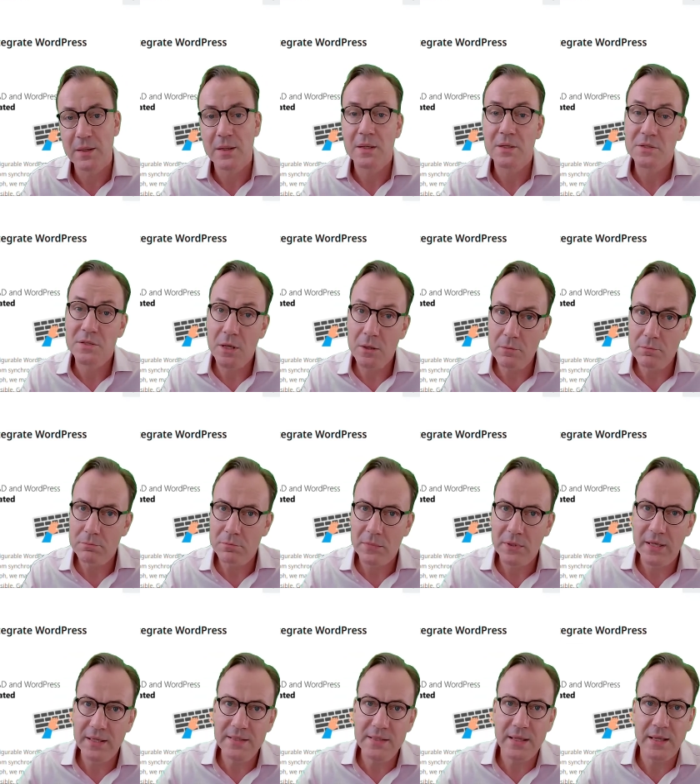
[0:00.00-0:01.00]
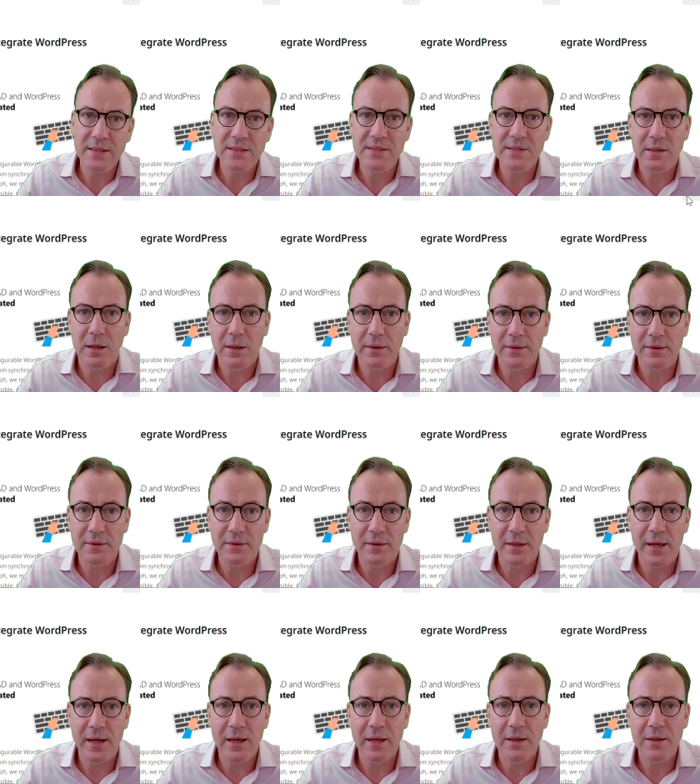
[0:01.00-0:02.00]
So let's get started.
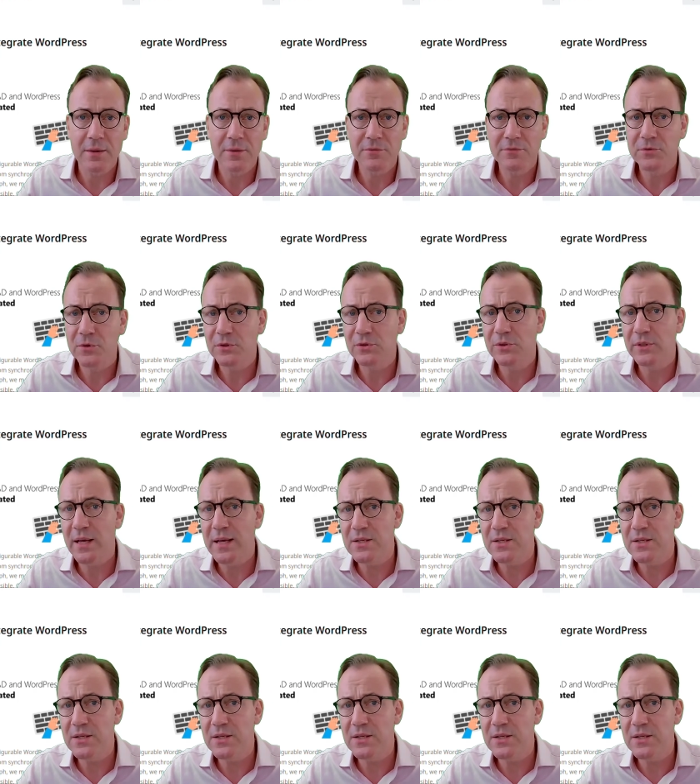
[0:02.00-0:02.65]
For today's